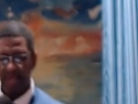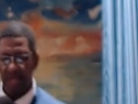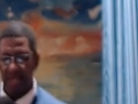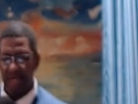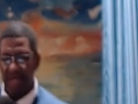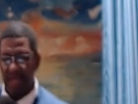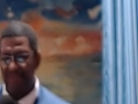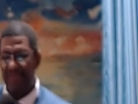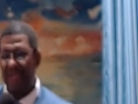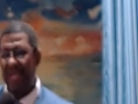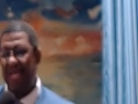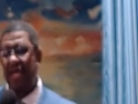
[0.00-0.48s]

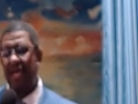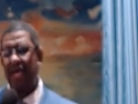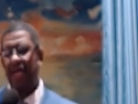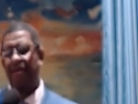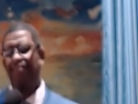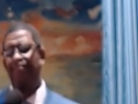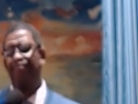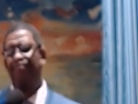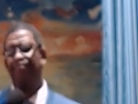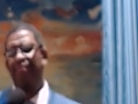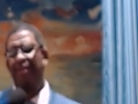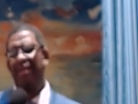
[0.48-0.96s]
And
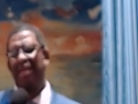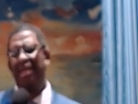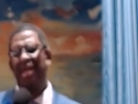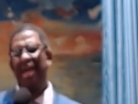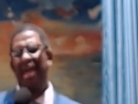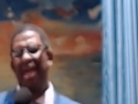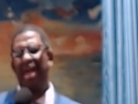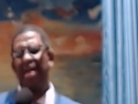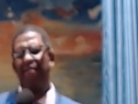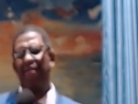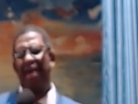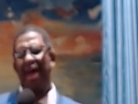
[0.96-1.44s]
then he
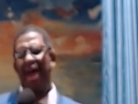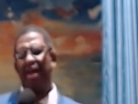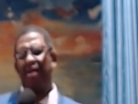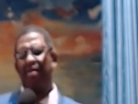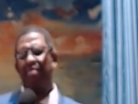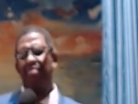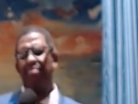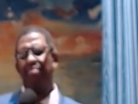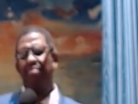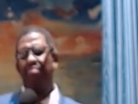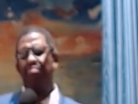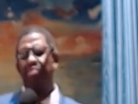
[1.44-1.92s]
gave
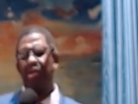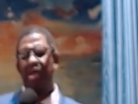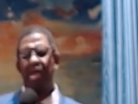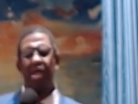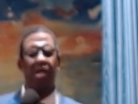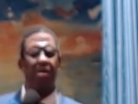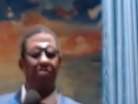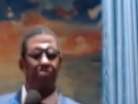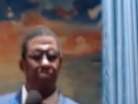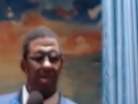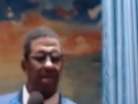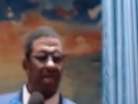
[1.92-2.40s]
Adam
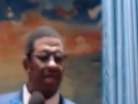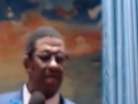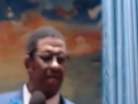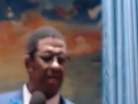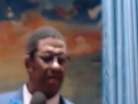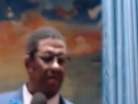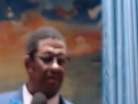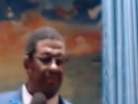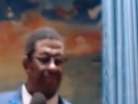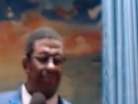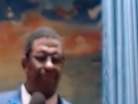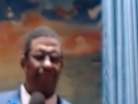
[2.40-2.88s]
bling
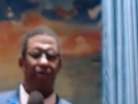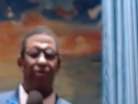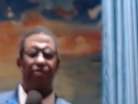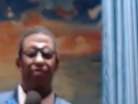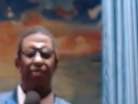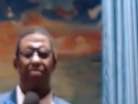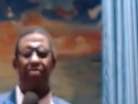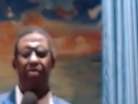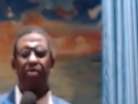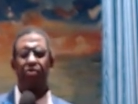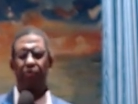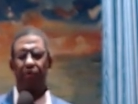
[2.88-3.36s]
bling, verse
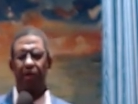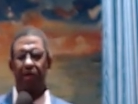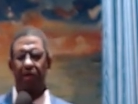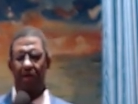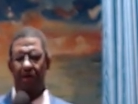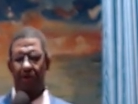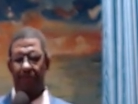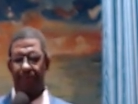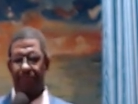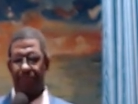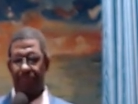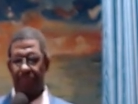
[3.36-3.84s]
number 12.
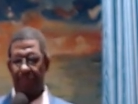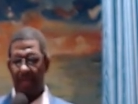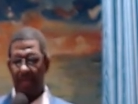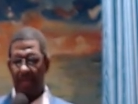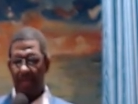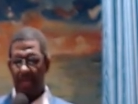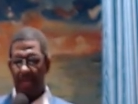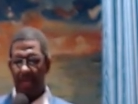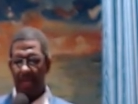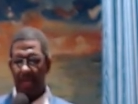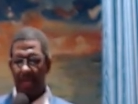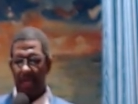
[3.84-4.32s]

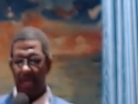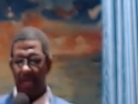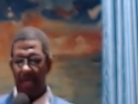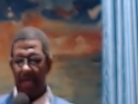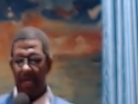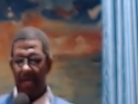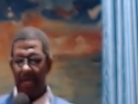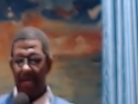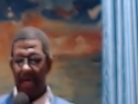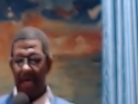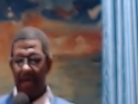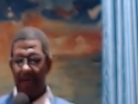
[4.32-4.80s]

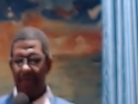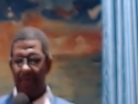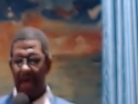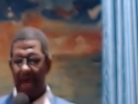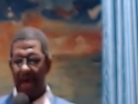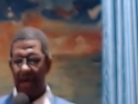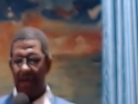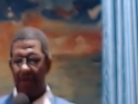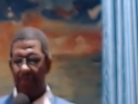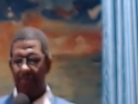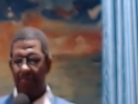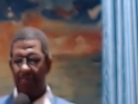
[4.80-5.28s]
He gave
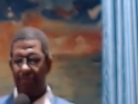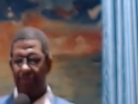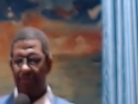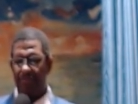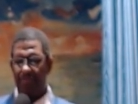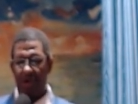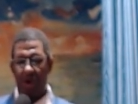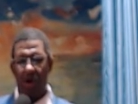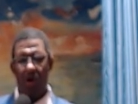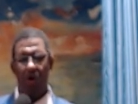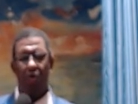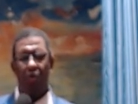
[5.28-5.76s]
Adam
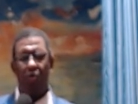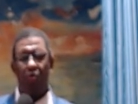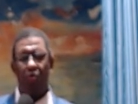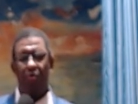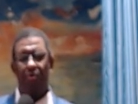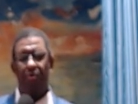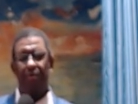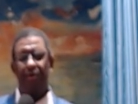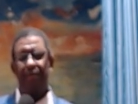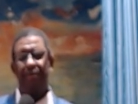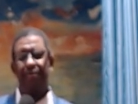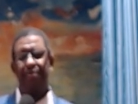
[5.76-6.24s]
some
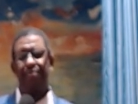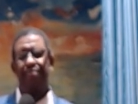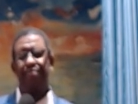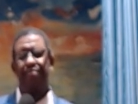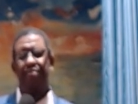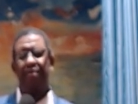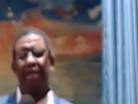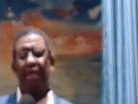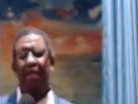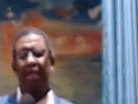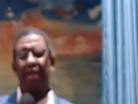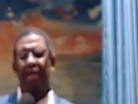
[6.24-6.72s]
gold.
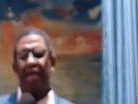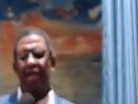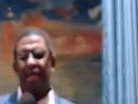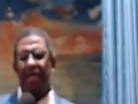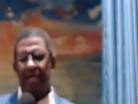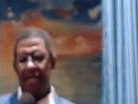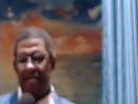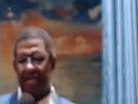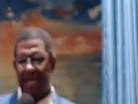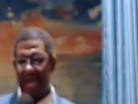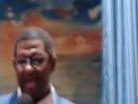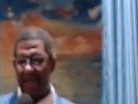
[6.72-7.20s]

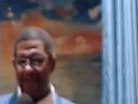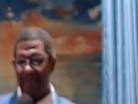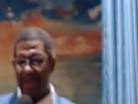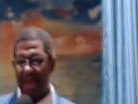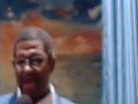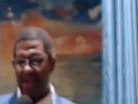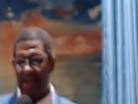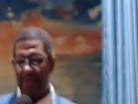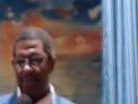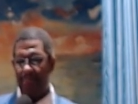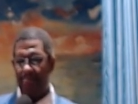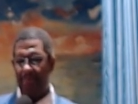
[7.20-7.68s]
He gave
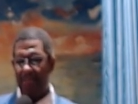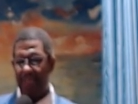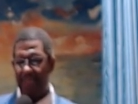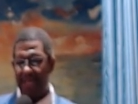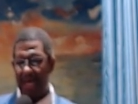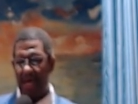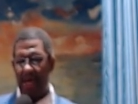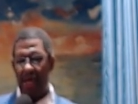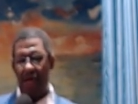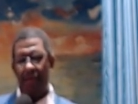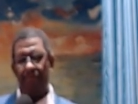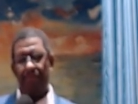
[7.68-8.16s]
Adam
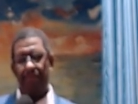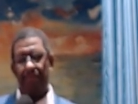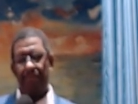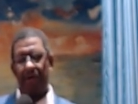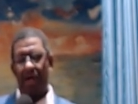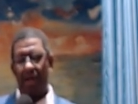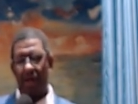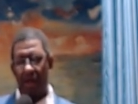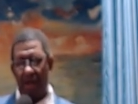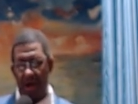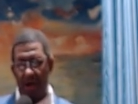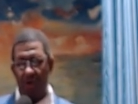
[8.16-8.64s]
bedellum
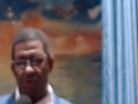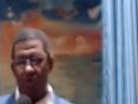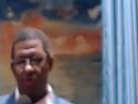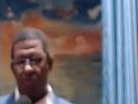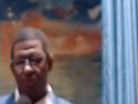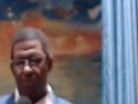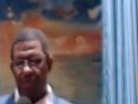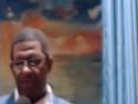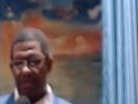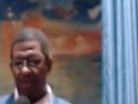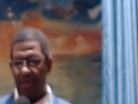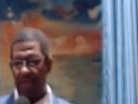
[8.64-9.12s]

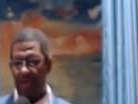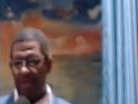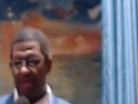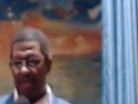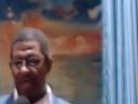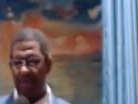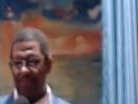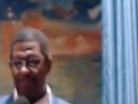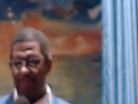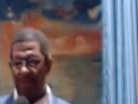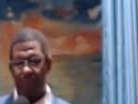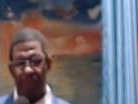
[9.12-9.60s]
cologne.
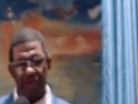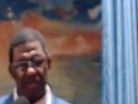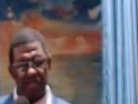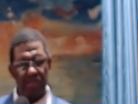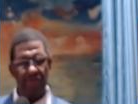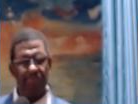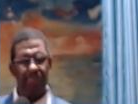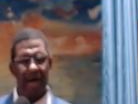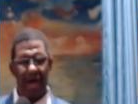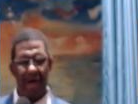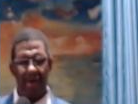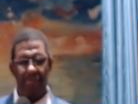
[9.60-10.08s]
Hey, read
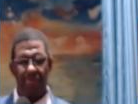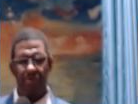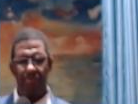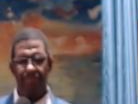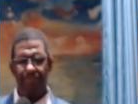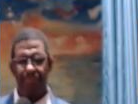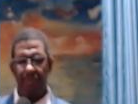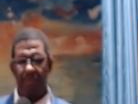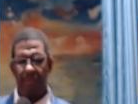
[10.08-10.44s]
your Bible.